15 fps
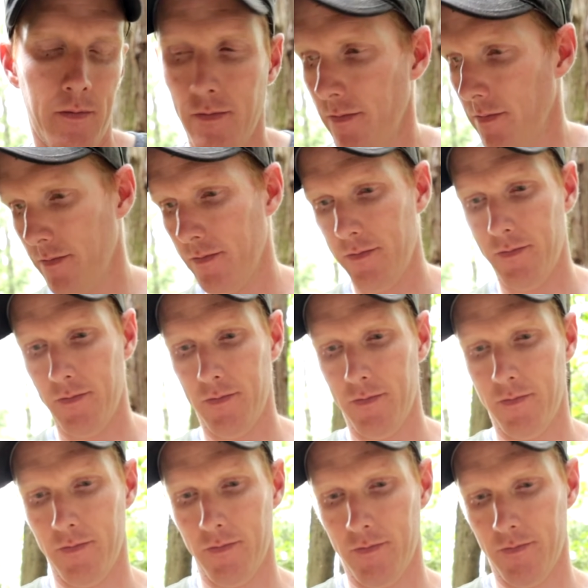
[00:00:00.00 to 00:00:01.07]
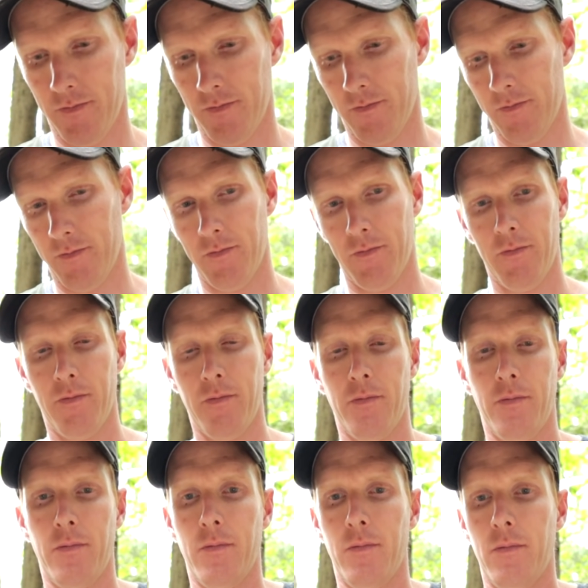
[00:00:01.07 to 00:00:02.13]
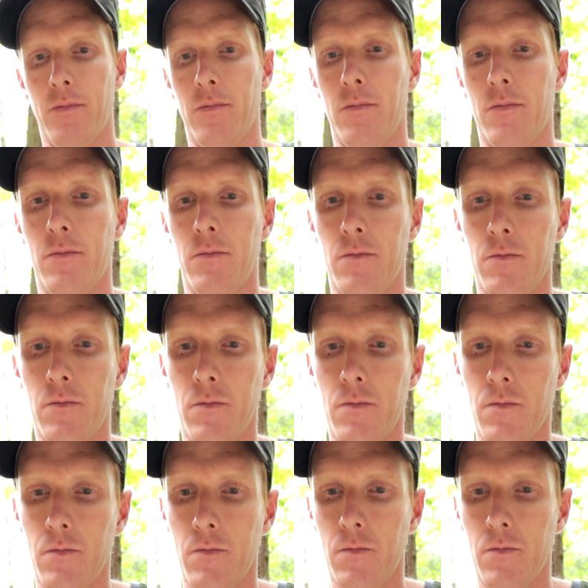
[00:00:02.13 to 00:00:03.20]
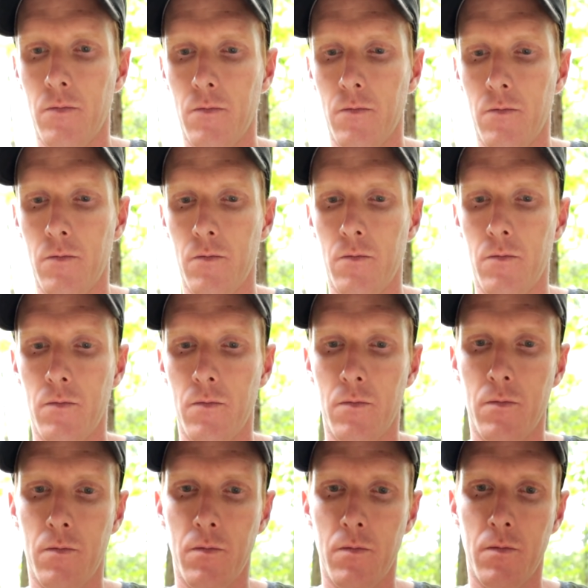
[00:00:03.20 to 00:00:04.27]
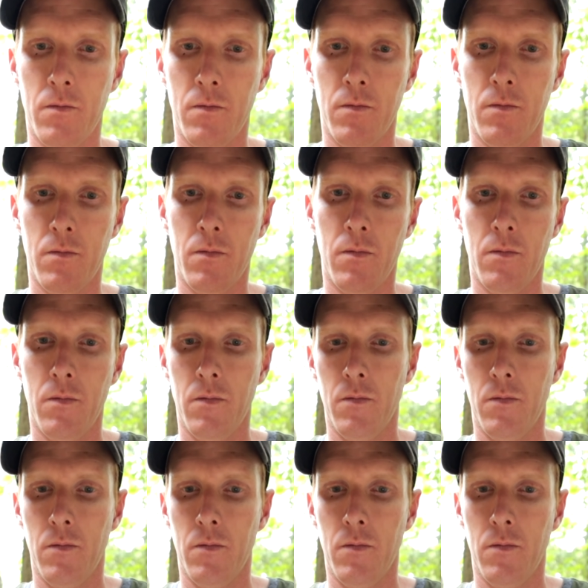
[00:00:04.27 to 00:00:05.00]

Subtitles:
Nothing is said.